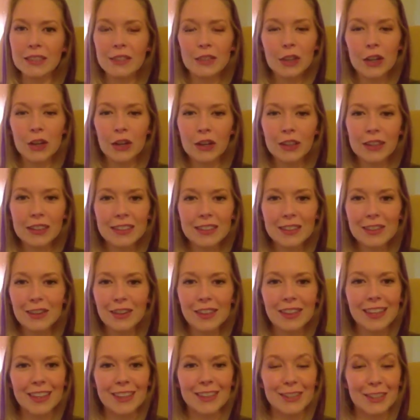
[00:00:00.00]
all these little
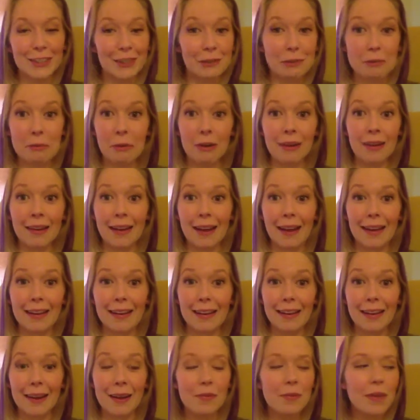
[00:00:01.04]
things just weren't
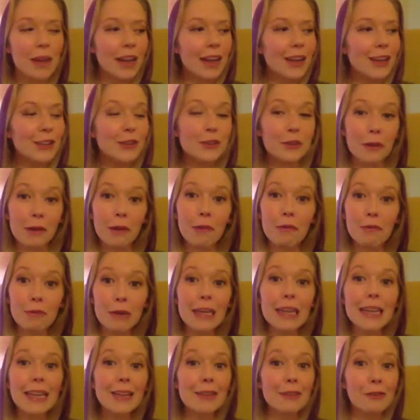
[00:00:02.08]
adding up. So it
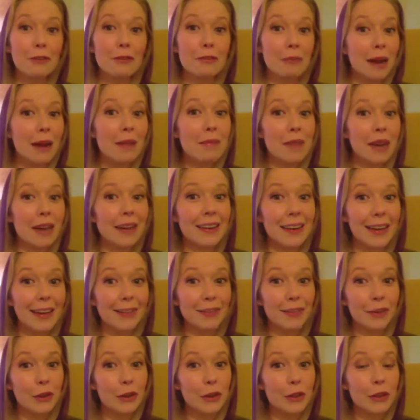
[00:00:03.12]
really threw my Monday
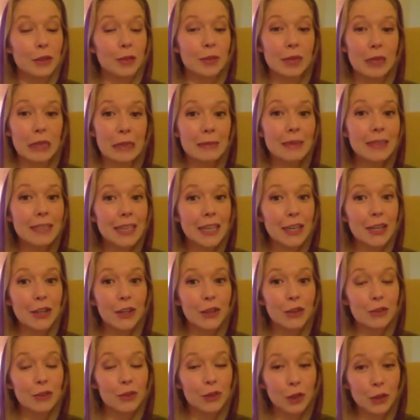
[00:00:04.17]
for a loop. So let me tell
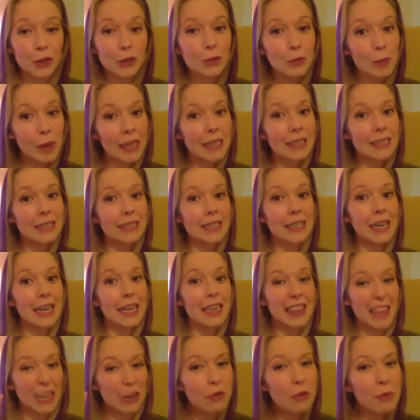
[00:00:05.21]
you, those weights
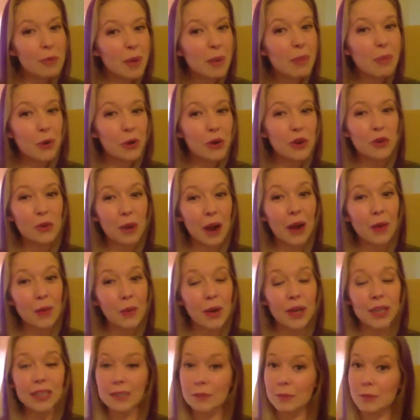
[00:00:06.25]
today, they remembered who I
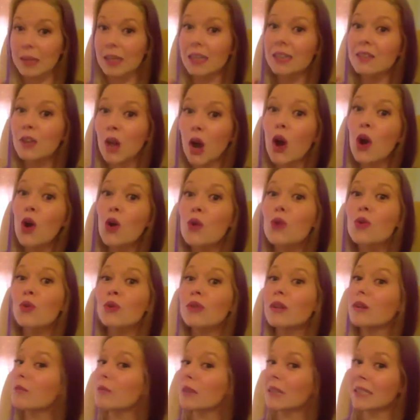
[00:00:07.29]
was because,
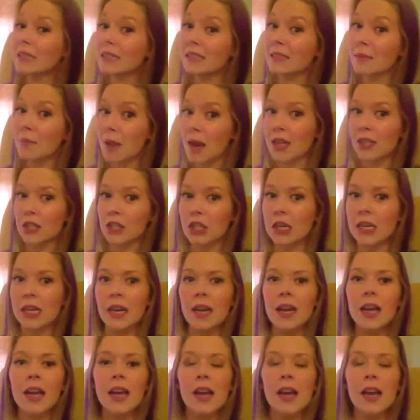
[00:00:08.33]
they were getting some action.